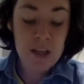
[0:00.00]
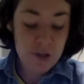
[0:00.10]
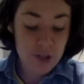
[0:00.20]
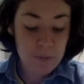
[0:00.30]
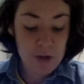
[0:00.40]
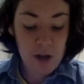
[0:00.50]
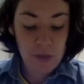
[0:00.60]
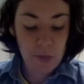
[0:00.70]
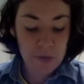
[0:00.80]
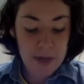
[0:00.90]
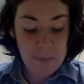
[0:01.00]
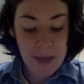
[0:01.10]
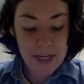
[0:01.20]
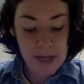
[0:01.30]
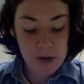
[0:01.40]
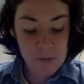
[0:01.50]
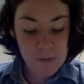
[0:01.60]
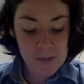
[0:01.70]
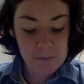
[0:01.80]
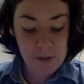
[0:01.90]
She put on 3
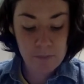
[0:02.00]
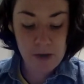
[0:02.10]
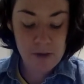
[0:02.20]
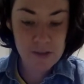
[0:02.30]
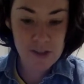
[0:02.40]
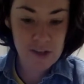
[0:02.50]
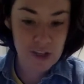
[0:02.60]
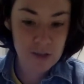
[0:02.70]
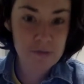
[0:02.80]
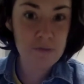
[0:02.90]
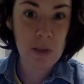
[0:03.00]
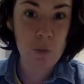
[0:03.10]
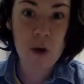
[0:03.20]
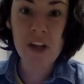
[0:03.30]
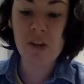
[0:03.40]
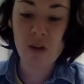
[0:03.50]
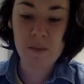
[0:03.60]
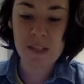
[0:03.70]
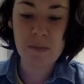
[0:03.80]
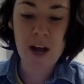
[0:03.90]
petticoats, a brown skirt with 1
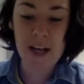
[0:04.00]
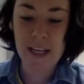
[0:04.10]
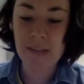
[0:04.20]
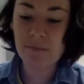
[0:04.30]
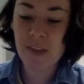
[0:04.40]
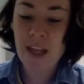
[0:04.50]
enormous pocket,